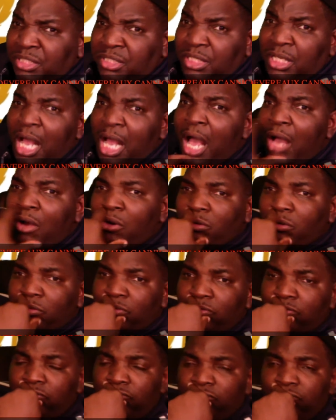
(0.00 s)
it out.
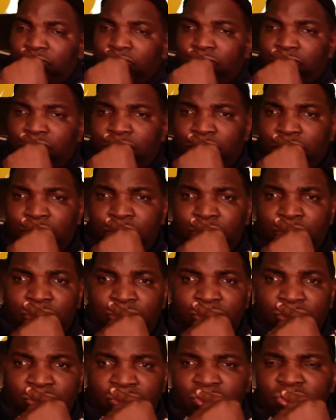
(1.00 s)

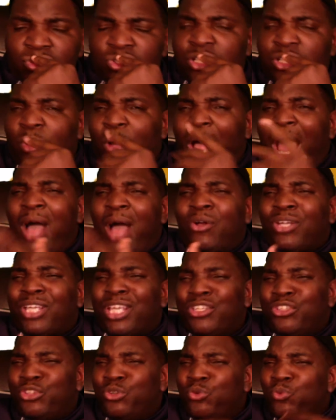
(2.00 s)
So how
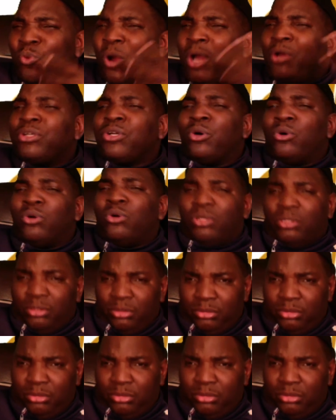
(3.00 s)
can you work on